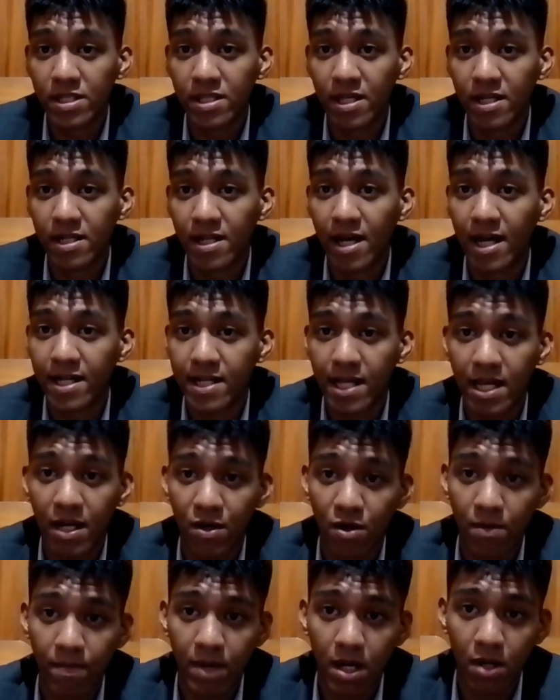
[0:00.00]
did not
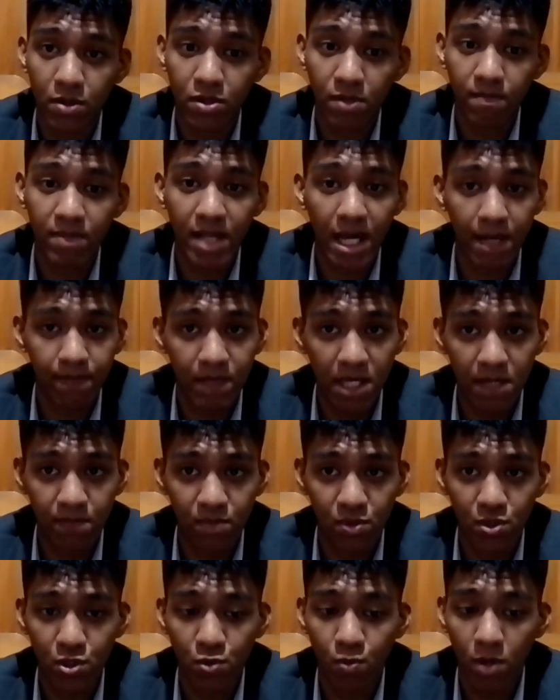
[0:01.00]
care about the black
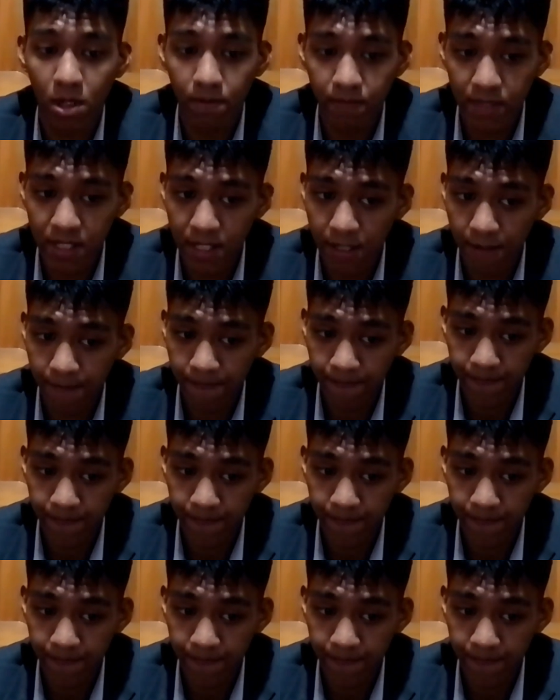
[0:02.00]
people's well-being.